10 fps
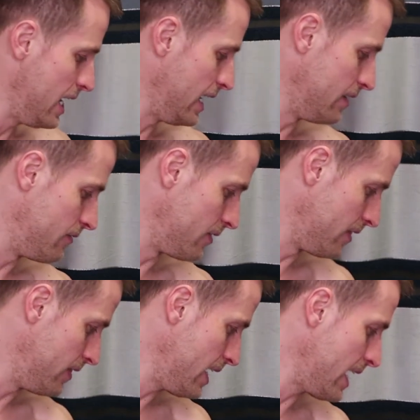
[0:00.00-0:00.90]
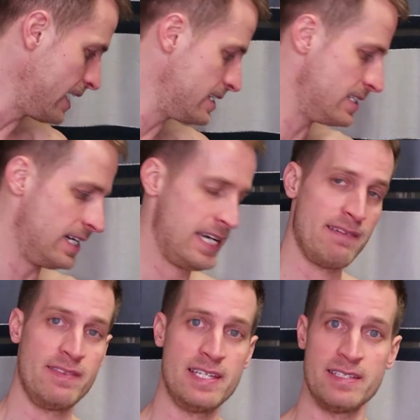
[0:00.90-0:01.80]
And for that, I
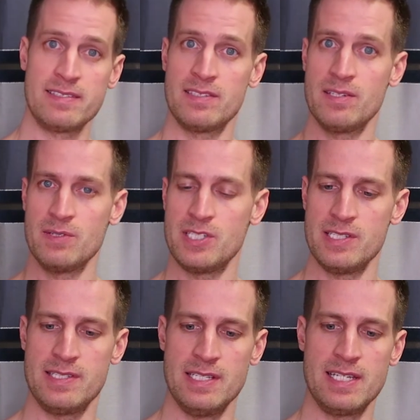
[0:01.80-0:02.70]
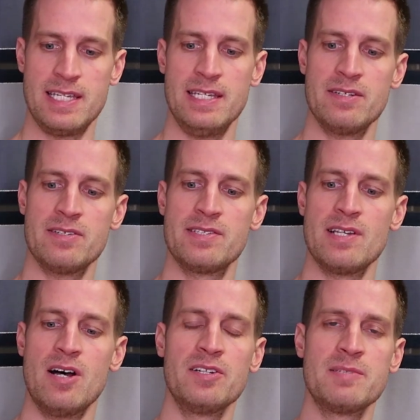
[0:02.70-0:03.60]
have this, which is the Kiehl's
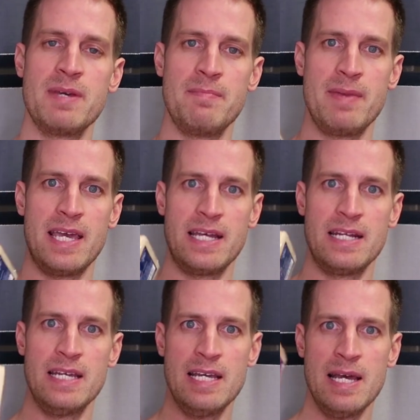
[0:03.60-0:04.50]
Ultimate Man